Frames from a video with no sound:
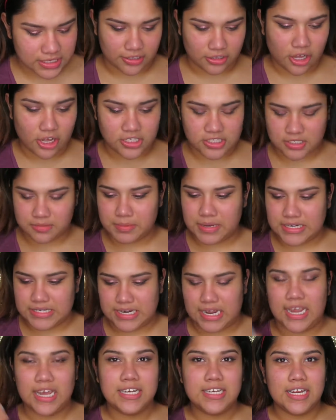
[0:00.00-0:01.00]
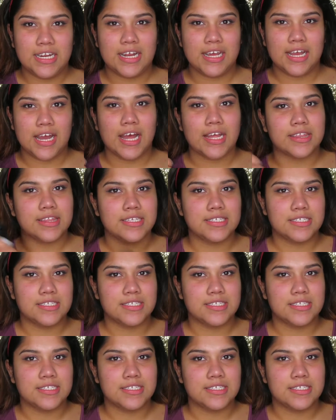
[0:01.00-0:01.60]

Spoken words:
I lost my tan and I got